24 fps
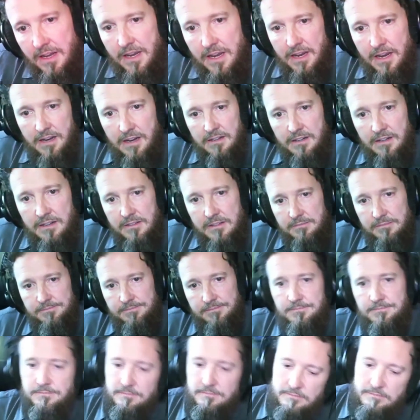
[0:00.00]
And
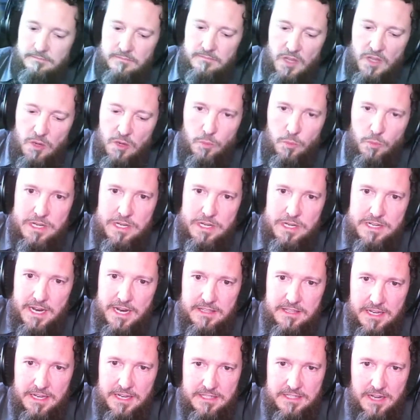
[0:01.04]
we
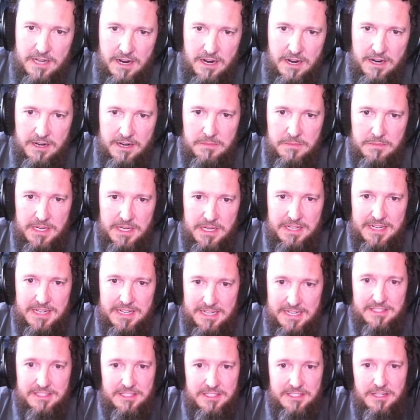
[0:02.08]
take that time, and
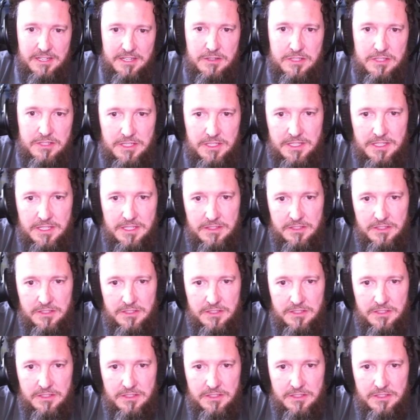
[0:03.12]
that's the scarcity.